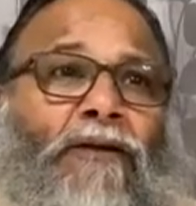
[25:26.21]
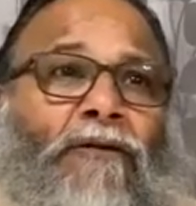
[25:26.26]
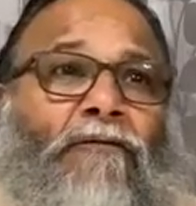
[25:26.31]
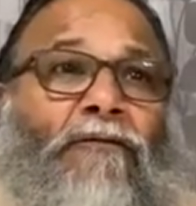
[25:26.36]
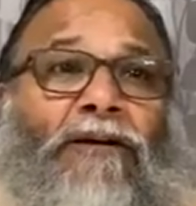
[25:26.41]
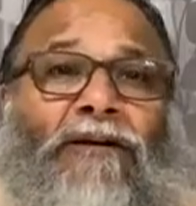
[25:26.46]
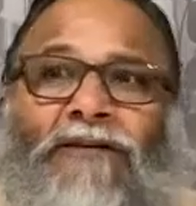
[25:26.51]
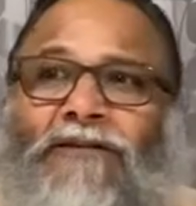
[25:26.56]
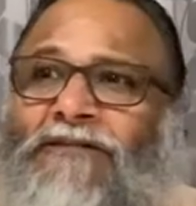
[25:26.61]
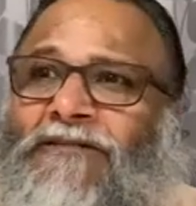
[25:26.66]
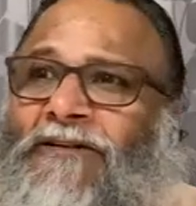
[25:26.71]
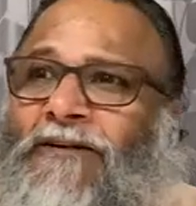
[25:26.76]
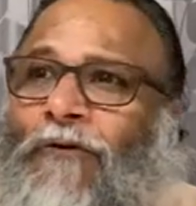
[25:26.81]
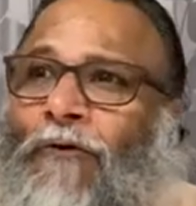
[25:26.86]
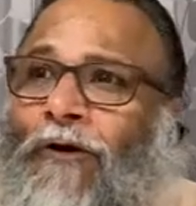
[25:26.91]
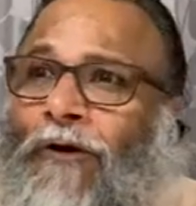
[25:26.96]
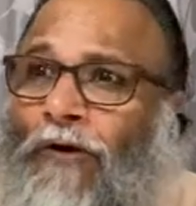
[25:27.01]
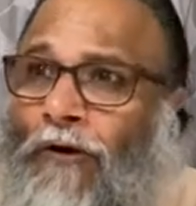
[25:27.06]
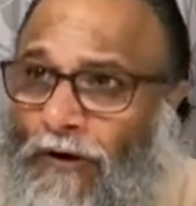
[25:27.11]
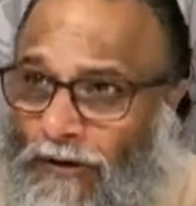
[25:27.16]
Where is it
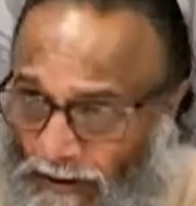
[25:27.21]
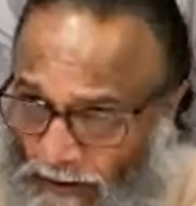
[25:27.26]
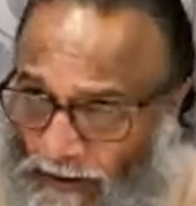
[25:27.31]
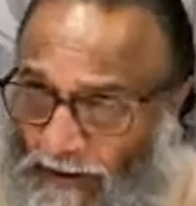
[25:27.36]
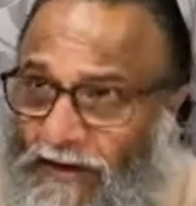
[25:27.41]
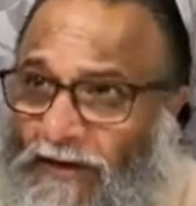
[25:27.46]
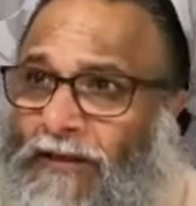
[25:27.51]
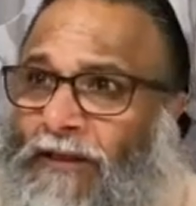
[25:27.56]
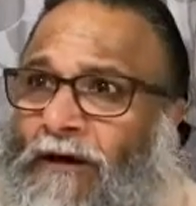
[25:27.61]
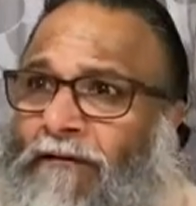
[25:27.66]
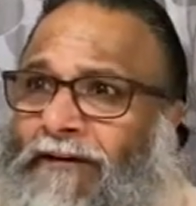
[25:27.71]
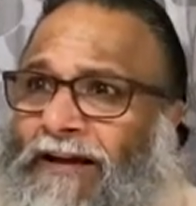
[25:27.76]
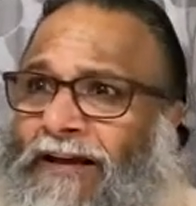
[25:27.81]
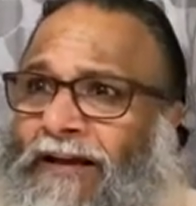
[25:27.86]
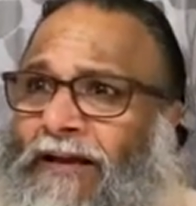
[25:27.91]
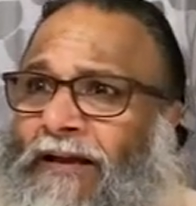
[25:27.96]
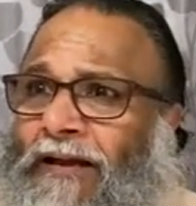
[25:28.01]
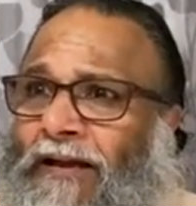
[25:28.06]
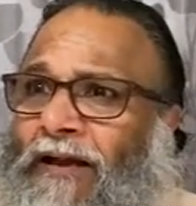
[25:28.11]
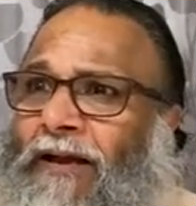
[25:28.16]
going on? In the
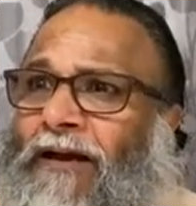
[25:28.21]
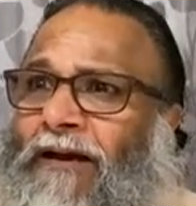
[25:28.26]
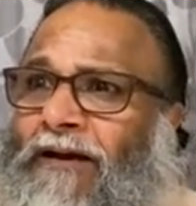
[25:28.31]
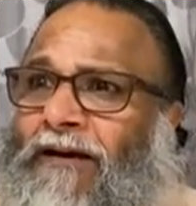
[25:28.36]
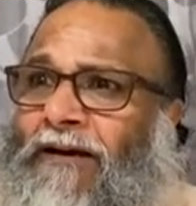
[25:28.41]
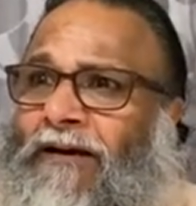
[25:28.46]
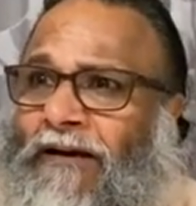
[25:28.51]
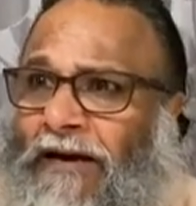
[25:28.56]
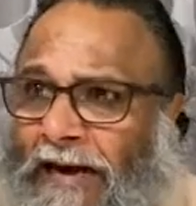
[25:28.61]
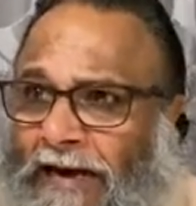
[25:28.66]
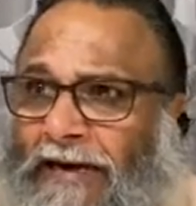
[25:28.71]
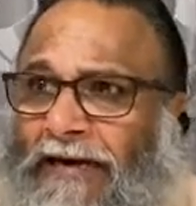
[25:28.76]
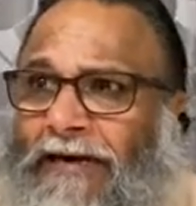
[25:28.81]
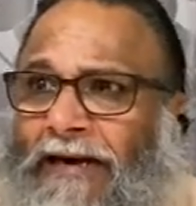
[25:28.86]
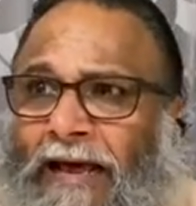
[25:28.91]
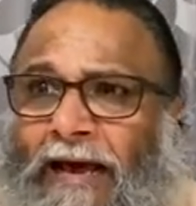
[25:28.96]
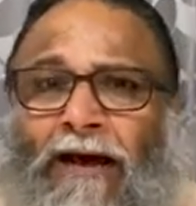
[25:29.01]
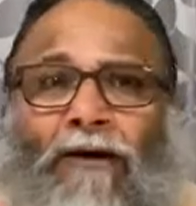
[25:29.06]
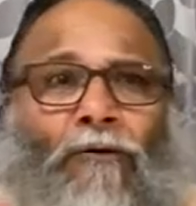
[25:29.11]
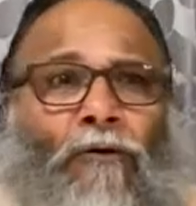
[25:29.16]
waking, right
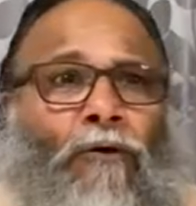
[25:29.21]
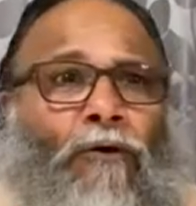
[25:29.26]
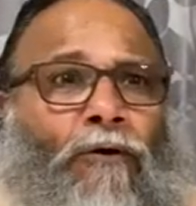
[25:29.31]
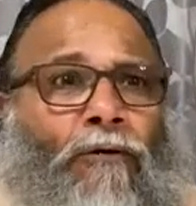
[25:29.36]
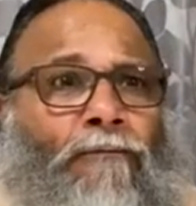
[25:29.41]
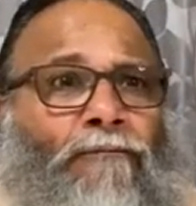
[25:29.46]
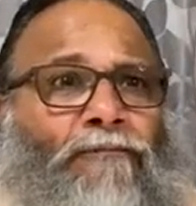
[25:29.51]
now.